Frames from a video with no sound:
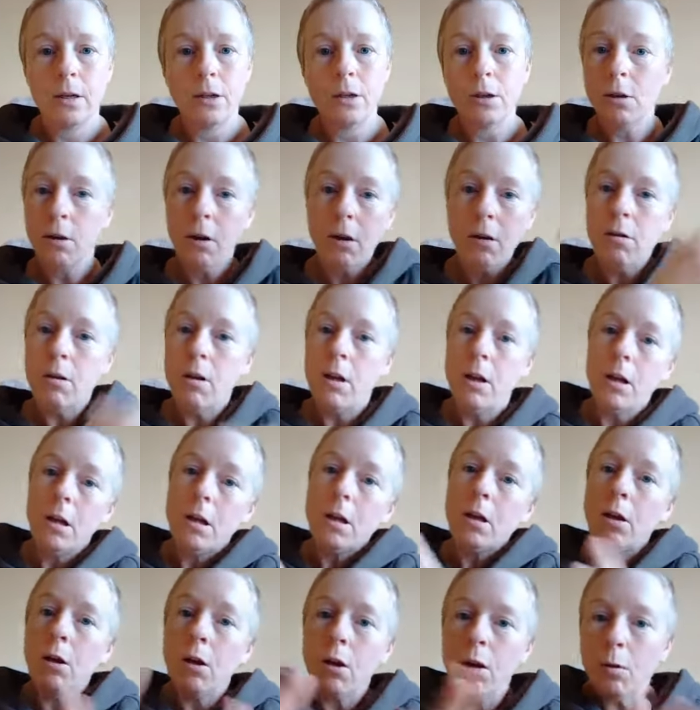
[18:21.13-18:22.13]
You got
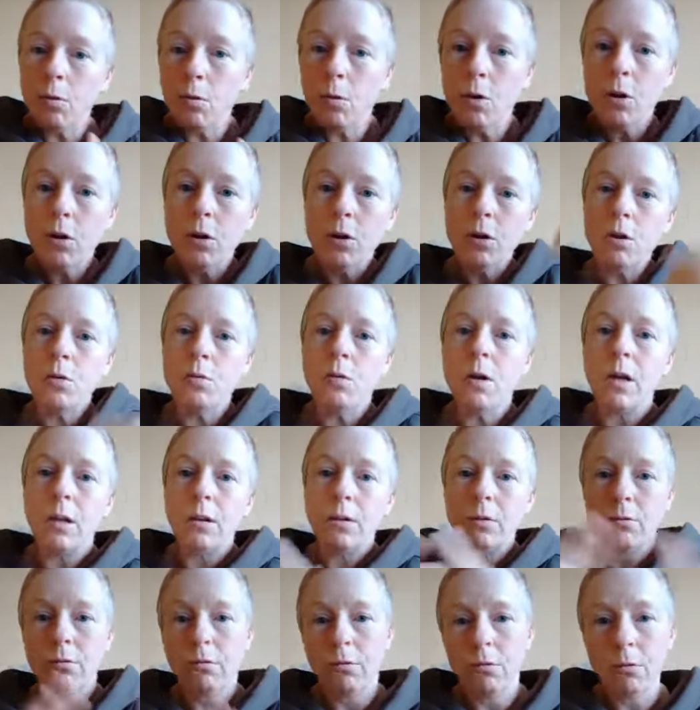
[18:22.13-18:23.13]
to work your way
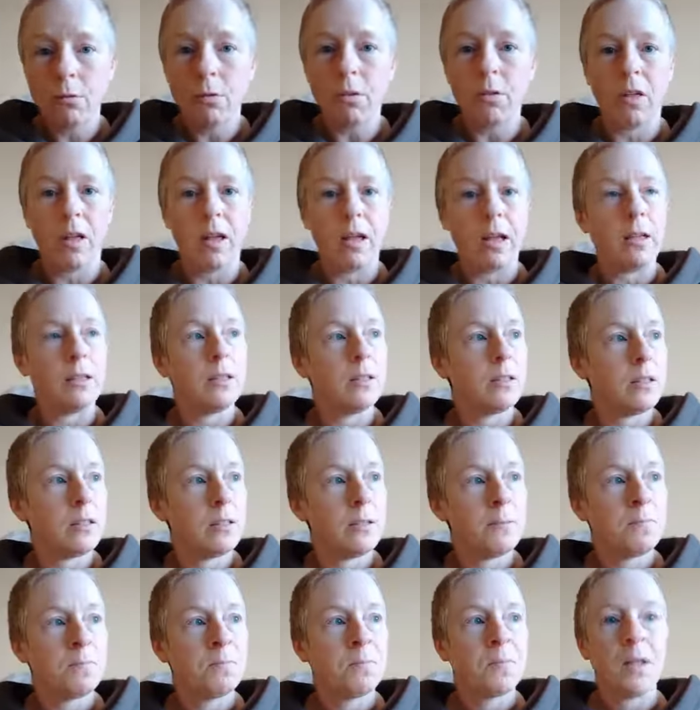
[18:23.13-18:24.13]
through
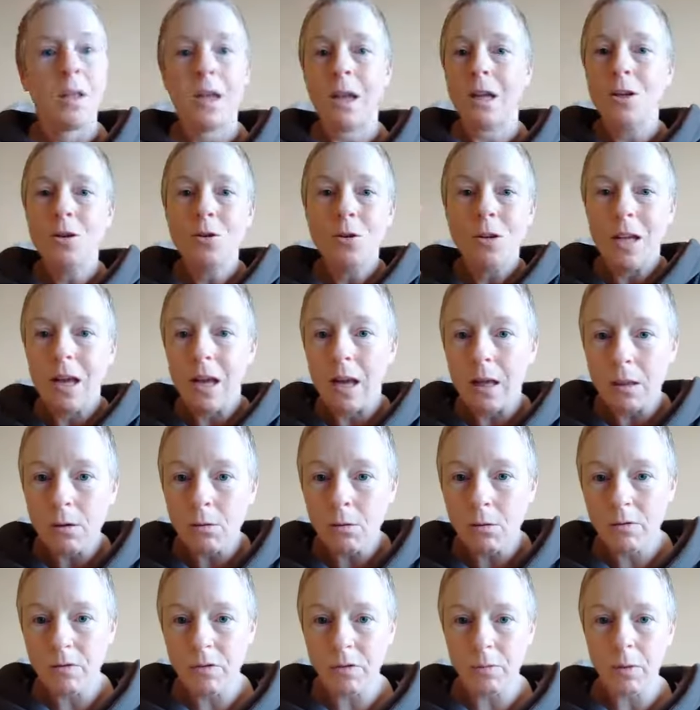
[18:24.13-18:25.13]
things and you
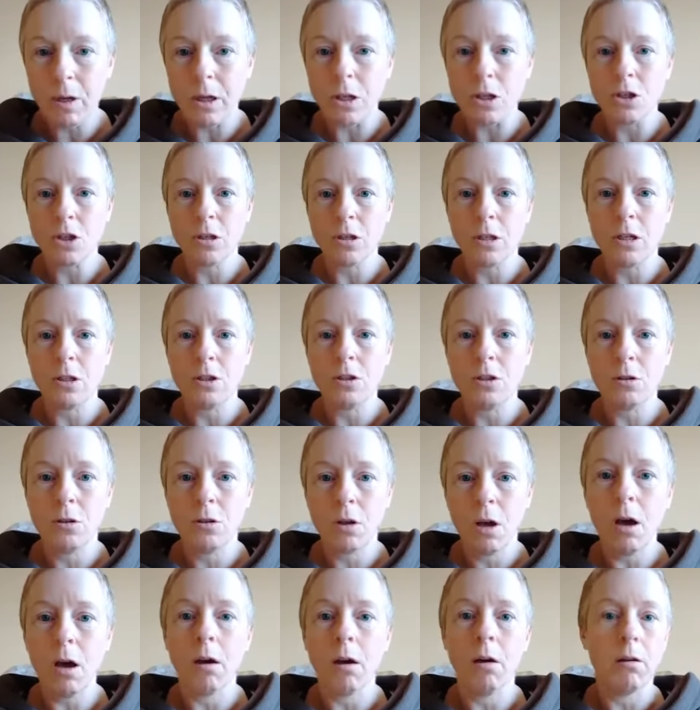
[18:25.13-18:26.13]
gather information as you
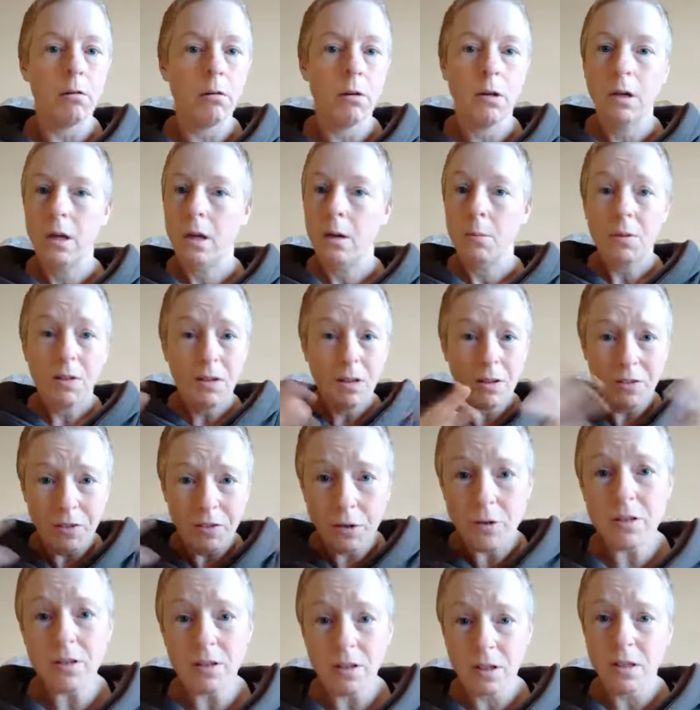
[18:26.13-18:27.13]
go. But the
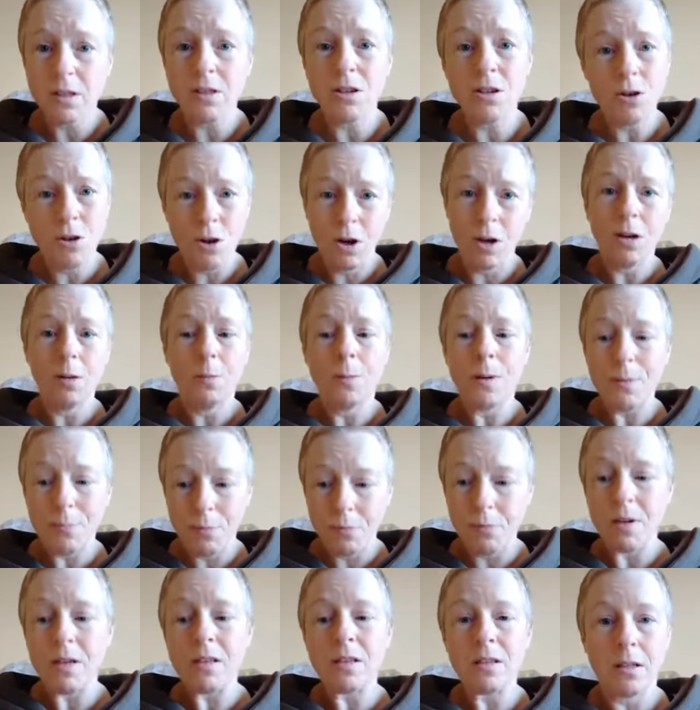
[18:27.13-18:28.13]
first thing is you got to be
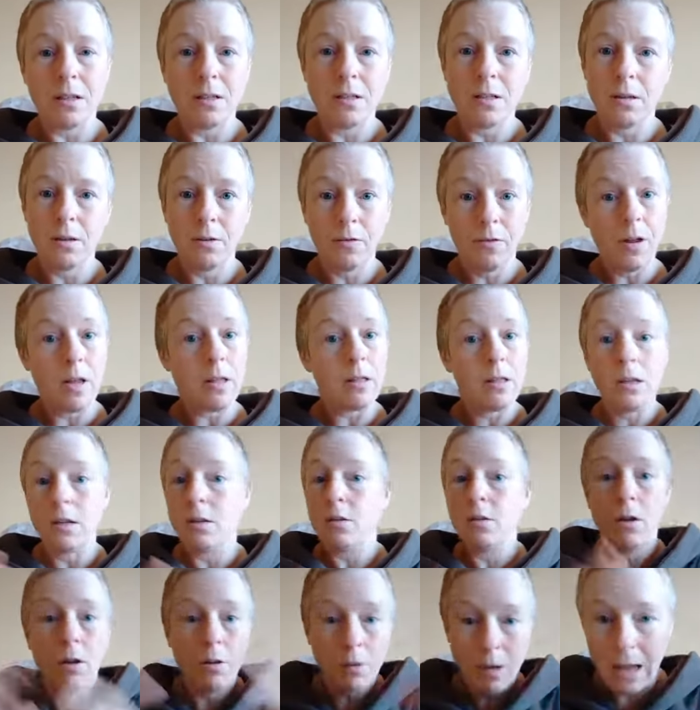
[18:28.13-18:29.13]
present to the fact that
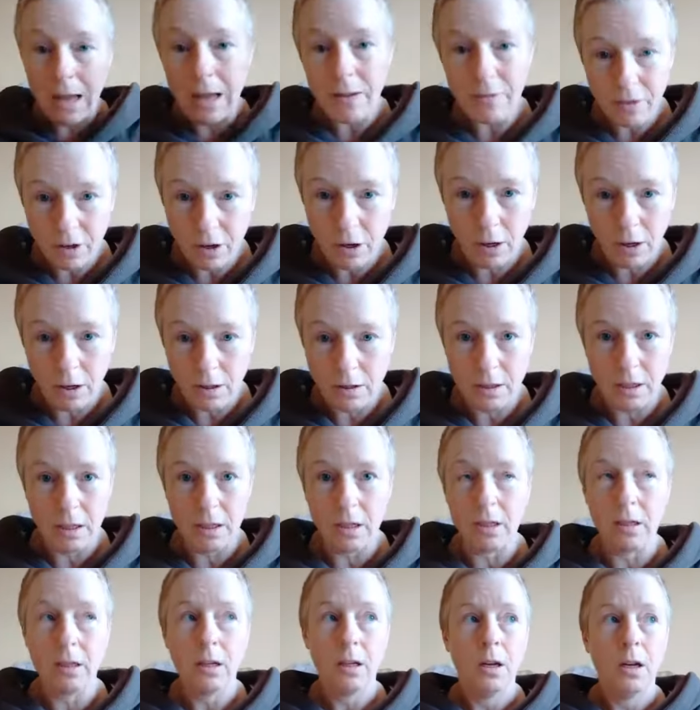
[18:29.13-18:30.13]
you don't have an
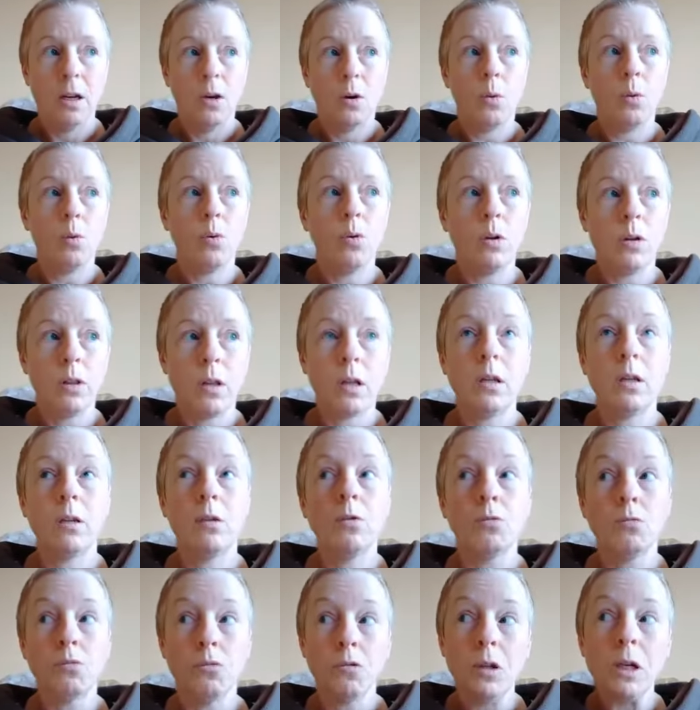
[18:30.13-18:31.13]
idea or that
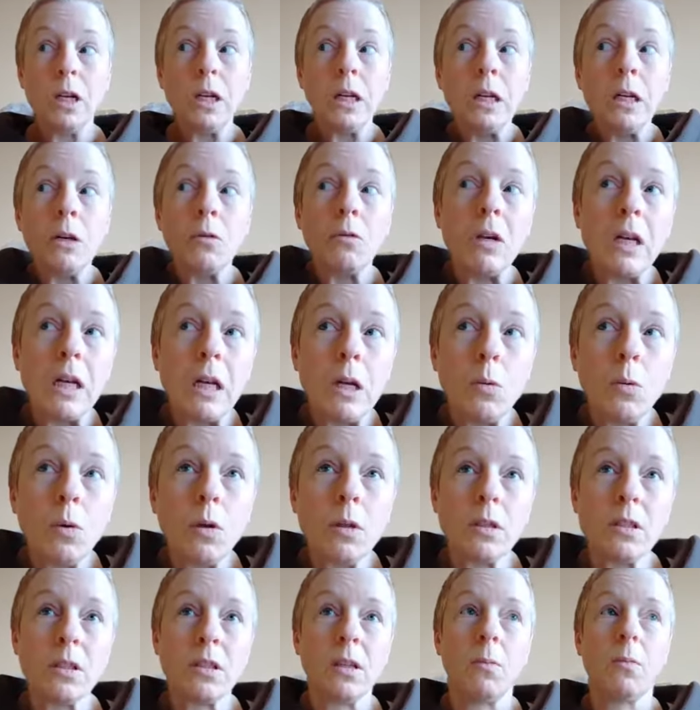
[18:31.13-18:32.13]
you really, really
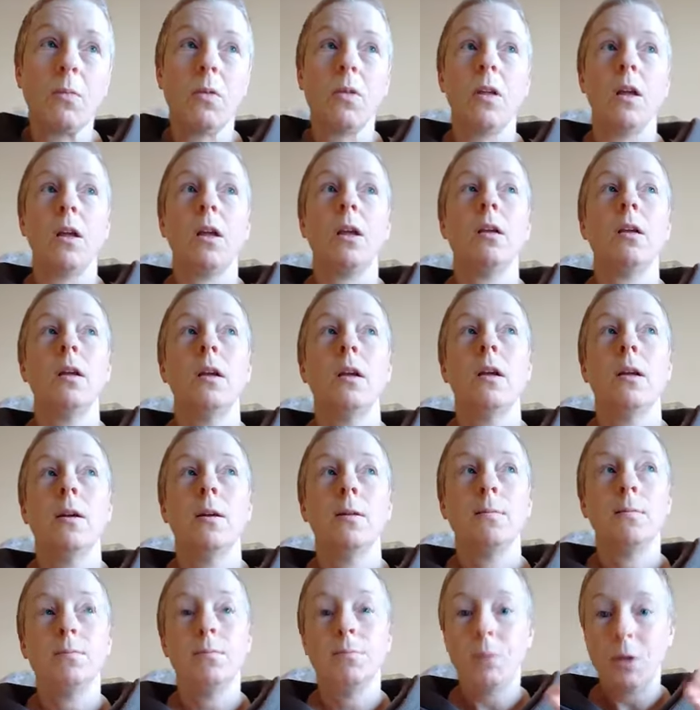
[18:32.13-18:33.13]
want something,
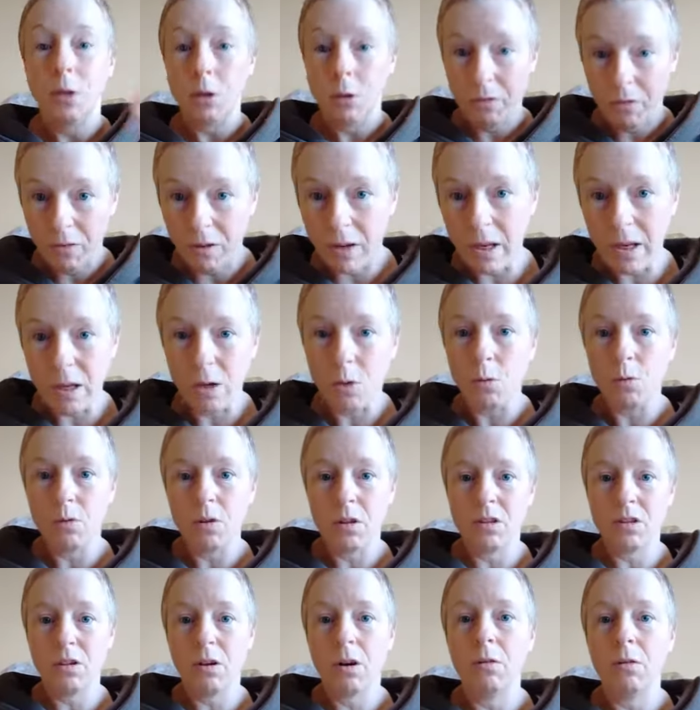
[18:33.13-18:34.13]
but you're feeling all
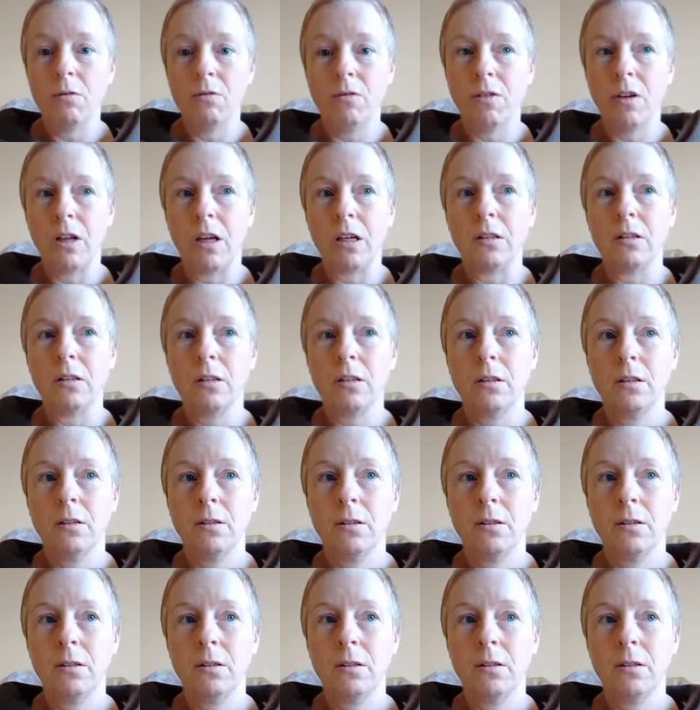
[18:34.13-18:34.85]
this conflict.